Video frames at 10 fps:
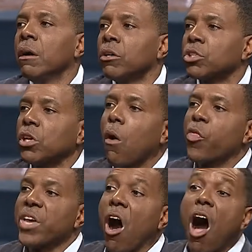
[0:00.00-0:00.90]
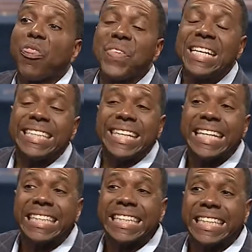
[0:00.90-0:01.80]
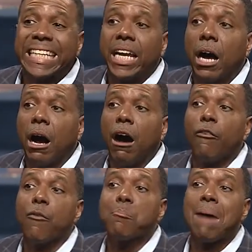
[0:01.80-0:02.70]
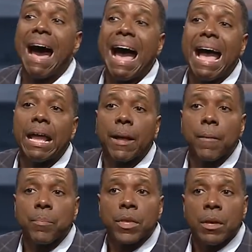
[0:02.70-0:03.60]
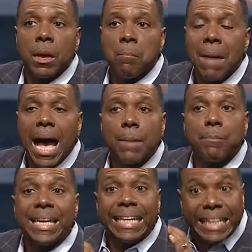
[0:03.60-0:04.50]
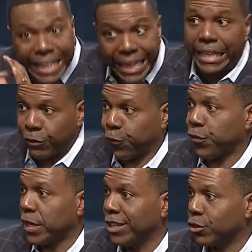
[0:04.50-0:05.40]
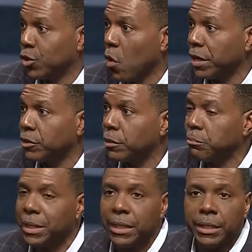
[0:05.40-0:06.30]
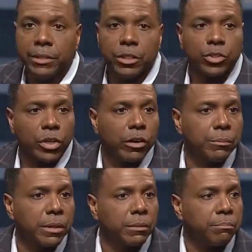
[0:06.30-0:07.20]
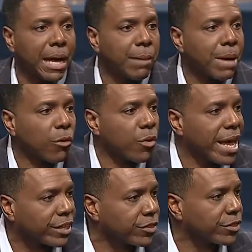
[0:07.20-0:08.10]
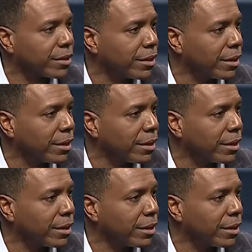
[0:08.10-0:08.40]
So the authenticity of my my belief is going to be determined by my rest.